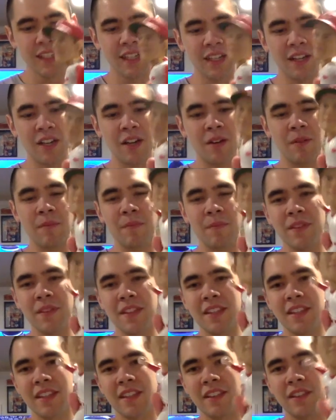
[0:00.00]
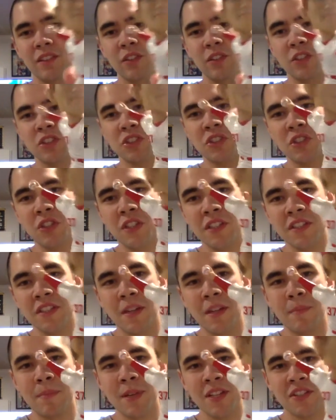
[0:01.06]
Um, looks good. He's in
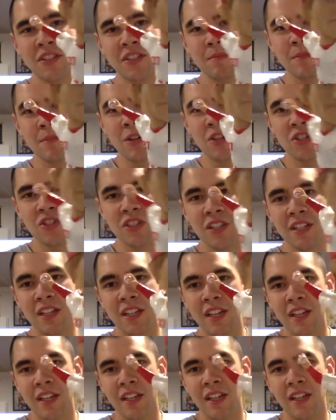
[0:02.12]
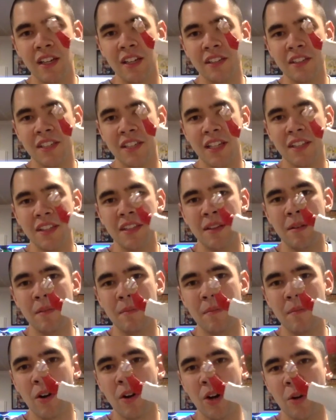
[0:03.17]
a pitching motion. Uh, it's got the
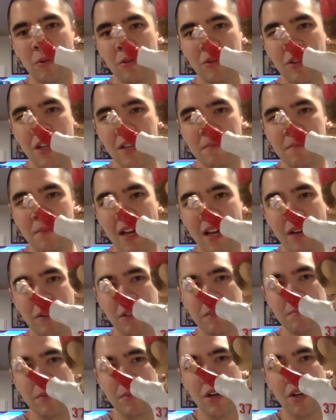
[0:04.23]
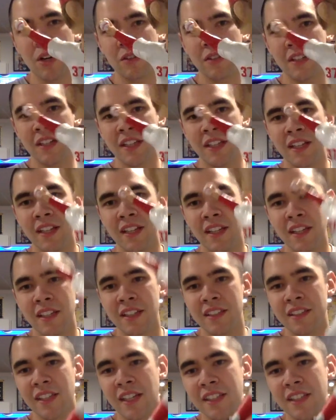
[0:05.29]
arm cranked back with the ball in it
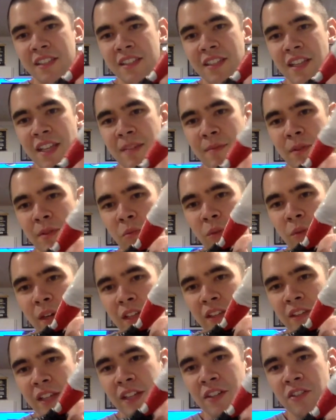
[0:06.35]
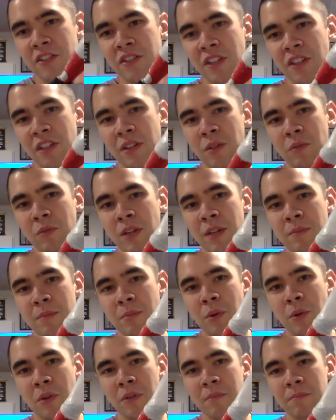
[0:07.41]
guy's name in white letters on the red
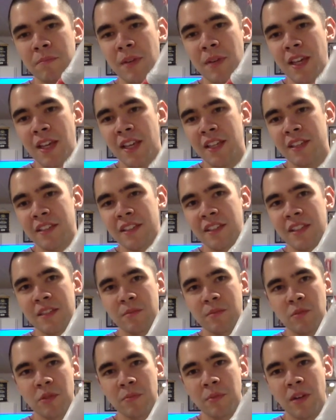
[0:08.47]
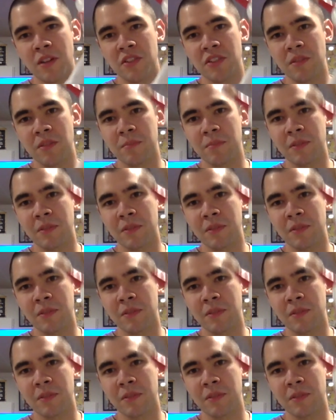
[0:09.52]
bordered base. There's more sponsorship